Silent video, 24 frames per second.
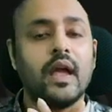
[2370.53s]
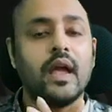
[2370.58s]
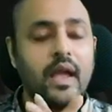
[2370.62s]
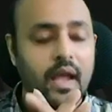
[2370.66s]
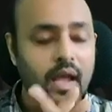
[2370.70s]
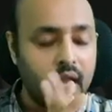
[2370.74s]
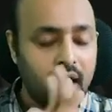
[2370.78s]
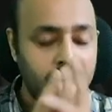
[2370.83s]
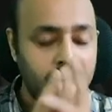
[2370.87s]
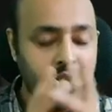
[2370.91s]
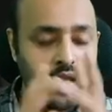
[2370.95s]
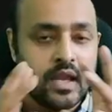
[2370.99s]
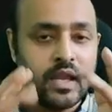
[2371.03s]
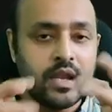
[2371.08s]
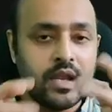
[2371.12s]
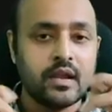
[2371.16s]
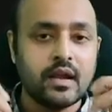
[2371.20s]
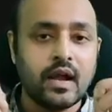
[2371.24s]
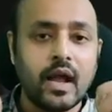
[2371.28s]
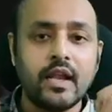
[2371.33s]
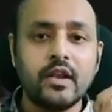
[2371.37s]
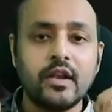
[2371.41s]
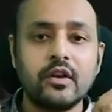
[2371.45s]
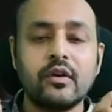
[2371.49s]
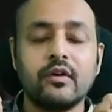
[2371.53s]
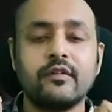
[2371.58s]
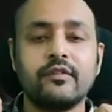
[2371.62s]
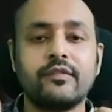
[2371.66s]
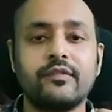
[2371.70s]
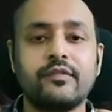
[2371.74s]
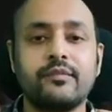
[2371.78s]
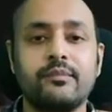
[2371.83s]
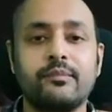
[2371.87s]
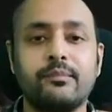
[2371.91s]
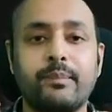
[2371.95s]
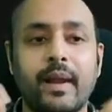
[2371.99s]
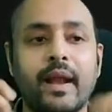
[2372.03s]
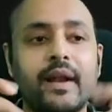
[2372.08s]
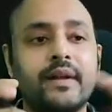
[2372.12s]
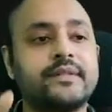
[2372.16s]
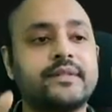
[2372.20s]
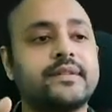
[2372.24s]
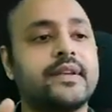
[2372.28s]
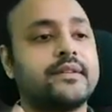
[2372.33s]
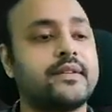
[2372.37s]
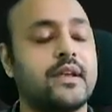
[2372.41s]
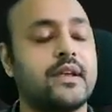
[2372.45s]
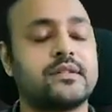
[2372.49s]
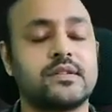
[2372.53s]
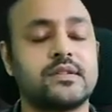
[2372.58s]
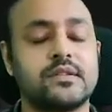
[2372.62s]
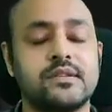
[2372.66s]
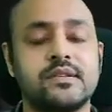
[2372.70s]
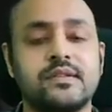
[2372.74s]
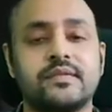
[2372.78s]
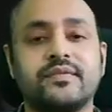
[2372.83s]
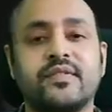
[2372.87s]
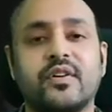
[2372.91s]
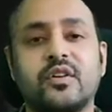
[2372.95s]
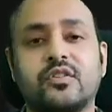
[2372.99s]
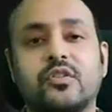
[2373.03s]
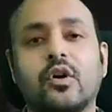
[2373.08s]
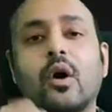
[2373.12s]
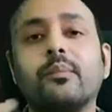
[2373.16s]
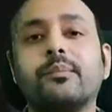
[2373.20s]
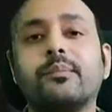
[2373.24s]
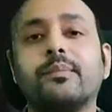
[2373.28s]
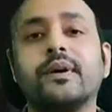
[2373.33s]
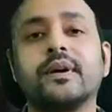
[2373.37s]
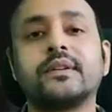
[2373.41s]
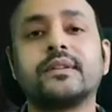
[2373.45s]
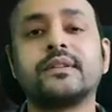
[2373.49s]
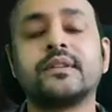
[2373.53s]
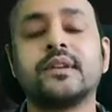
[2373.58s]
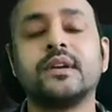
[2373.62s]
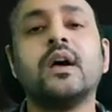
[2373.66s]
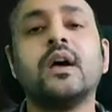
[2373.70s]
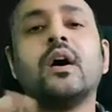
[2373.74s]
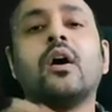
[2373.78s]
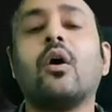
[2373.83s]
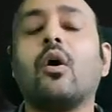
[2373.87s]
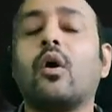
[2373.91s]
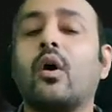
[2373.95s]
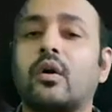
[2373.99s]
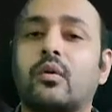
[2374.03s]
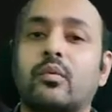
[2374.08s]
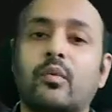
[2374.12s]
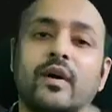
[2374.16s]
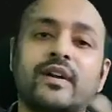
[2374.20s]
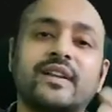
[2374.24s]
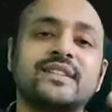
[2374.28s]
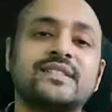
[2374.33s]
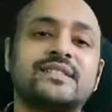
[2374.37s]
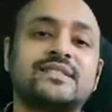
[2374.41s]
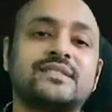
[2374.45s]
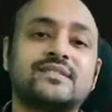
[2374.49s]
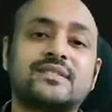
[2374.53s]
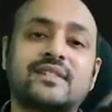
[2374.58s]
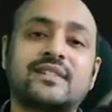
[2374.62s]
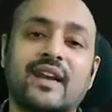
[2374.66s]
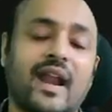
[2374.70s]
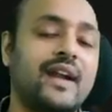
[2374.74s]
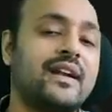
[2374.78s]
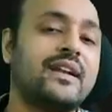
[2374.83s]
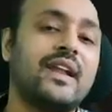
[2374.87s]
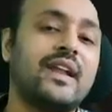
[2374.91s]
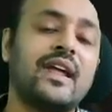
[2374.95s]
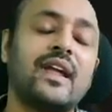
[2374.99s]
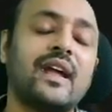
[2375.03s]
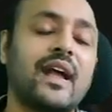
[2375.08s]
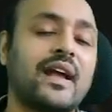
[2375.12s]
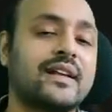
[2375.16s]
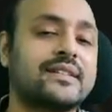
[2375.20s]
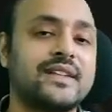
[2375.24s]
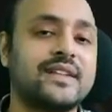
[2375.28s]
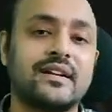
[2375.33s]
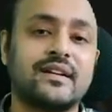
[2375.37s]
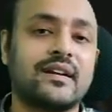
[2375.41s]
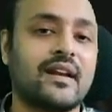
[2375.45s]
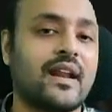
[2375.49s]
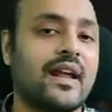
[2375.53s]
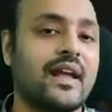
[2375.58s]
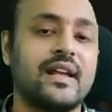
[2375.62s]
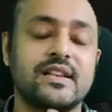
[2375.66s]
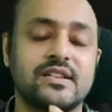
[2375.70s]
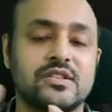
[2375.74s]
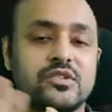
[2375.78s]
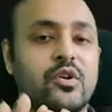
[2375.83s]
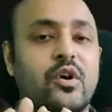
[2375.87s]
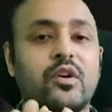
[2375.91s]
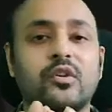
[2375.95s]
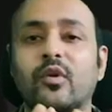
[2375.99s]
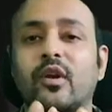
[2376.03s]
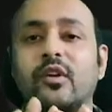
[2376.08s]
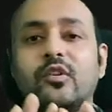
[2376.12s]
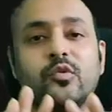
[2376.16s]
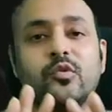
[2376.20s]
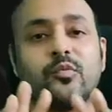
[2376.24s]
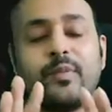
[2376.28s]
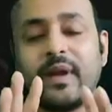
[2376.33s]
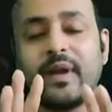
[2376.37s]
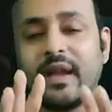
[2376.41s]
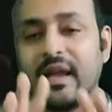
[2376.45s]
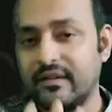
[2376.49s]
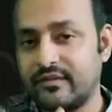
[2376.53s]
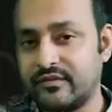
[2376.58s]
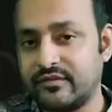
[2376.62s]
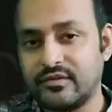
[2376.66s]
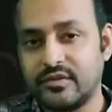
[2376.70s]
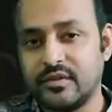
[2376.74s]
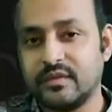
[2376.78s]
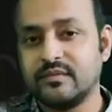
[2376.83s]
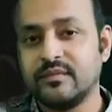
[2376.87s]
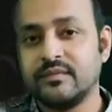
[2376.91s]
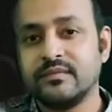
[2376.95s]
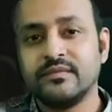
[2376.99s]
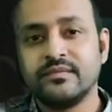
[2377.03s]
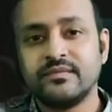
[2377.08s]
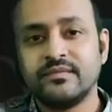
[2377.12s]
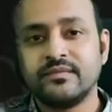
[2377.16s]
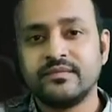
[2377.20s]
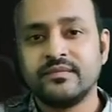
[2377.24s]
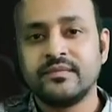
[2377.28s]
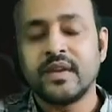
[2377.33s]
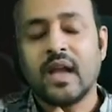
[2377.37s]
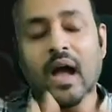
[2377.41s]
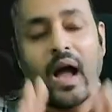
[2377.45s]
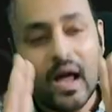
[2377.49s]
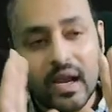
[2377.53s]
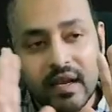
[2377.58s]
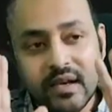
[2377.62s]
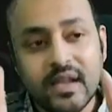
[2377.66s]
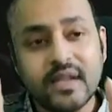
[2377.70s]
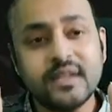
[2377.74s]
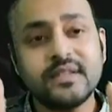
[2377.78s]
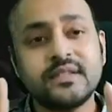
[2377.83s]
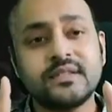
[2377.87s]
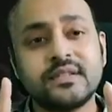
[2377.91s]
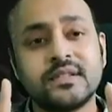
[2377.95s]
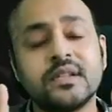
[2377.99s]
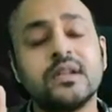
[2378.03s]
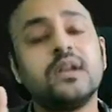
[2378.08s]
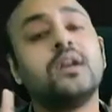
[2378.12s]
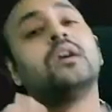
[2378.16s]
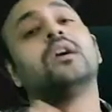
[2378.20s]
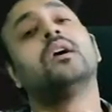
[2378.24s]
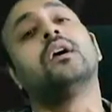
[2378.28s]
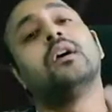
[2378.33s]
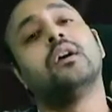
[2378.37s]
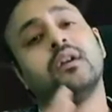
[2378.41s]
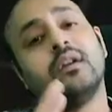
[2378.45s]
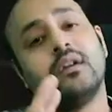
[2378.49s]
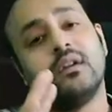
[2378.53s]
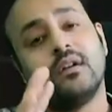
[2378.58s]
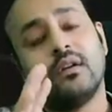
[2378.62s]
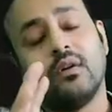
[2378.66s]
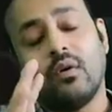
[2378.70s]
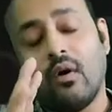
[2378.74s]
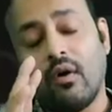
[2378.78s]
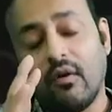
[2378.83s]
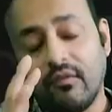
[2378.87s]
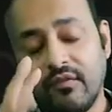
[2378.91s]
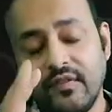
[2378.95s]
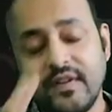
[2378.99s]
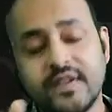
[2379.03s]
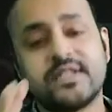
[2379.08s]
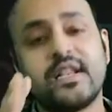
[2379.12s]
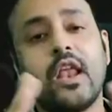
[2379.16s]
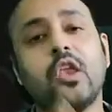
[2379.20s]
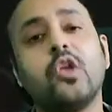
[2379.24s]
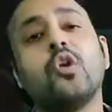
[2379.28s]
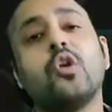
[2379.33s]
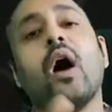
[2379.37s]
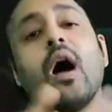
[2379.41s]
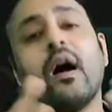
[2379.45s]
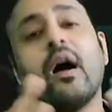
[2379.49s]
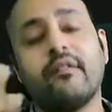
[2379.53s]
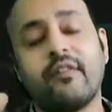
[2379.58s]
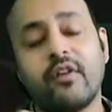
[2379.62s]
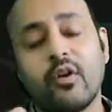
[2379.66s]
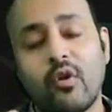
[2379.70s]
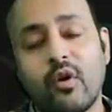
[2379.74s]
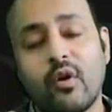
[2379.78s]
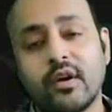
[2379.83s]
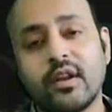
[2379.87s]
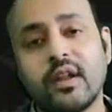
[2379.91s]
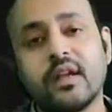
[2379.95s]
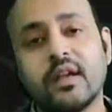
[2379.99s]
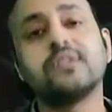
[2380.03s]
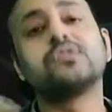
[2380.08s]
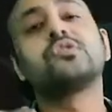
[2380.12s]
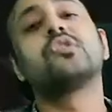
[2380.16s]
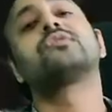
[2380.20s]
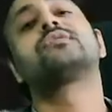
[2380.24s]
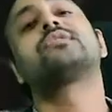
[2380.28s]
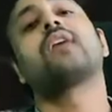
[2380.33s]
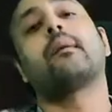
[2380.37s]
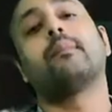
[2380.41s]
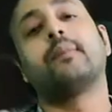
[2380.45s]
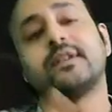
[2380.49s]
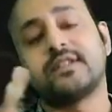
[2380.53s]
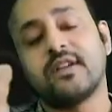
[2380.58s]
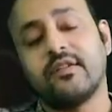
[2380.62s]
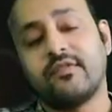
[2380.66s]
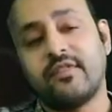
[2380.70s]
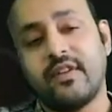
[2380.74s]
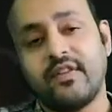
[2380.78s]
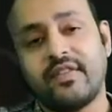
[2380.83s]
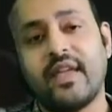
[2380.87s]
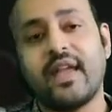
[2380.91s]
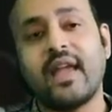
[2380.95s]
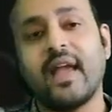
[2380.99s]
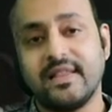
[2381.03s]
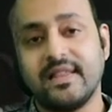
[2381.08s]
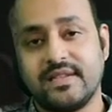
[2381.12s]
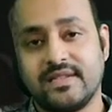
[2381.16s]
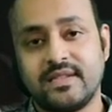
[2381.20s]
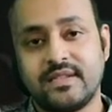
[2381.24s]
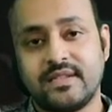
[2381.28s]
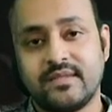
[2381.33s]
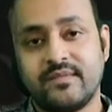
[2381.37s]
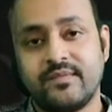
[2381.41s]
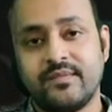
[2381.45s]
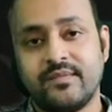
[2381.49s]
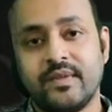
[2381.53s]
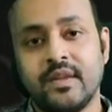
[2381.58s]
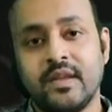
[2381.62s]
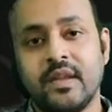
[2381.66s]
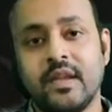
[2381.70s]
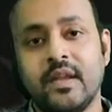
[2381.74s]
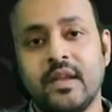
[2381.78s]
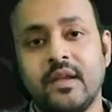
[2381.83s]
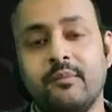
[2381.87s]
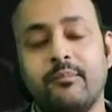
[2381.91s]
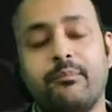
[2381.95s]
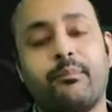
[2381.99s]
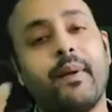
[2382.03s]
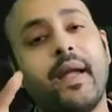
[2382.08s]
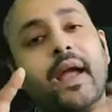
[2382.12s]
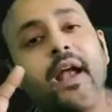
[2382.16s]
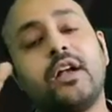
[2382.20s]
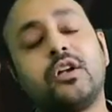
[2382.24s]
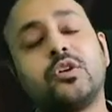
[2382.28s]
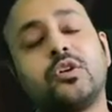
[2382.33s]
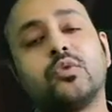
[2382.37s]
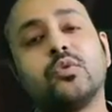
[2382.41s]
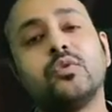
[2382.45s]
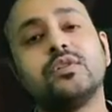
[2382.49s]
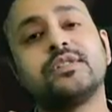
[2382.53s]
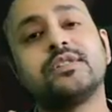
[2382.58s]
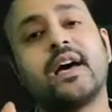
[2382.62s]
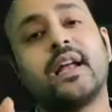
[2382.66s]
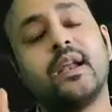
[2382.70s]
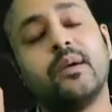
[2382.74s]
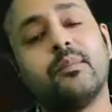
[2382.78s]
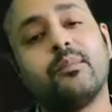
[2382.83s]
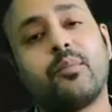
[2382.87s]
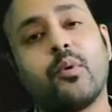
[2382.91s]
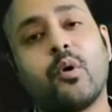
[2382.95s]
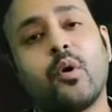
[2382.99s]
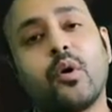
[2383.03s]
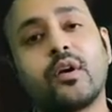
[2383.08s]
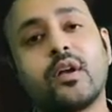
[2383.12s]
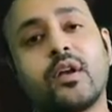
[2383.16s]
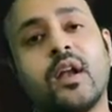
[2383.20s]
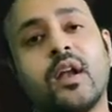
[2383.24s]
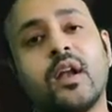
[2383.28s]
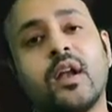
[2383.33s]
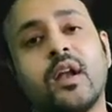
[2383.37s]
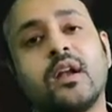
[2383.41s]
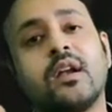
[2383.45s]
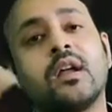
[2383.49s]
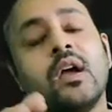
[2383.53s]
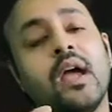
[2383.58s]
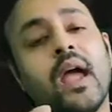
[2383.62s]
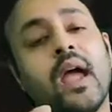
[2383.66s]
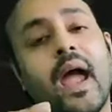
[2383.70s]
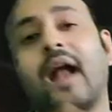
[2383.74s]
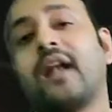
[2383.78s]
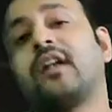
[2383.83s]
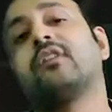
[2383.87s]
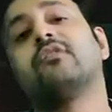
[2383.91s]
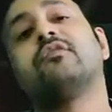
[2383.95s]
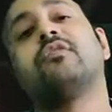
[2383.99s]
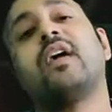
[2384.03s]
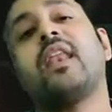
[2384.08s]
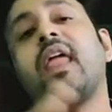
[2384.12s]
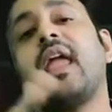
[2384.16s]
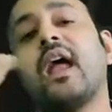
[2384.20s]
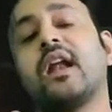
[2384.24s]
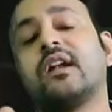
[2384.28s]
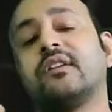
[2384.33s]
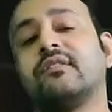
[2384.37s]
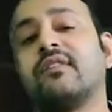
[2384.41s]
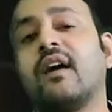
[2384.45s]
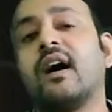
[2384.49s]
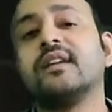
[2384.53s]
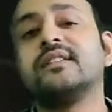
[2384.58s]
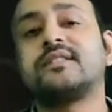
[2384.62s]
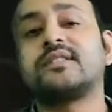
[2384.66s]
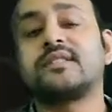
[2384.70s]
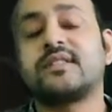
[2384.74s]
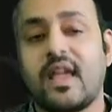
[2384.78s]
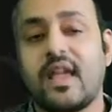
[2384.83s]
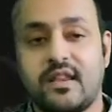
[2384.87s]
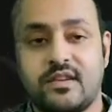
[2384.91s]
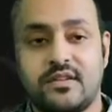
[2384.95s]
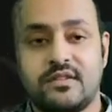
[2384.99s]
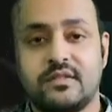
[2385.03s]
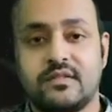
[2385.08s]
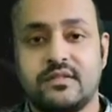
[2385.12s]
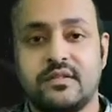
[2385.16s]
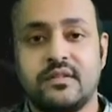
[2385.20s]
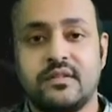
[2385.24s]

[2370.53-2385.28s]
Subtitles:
any kind of paid suggestions for topics or what is trending, etc. is not going to be helpful. Unless, obviously, you have an audience, you establish everything else. Paid tools are important at a very advanced stage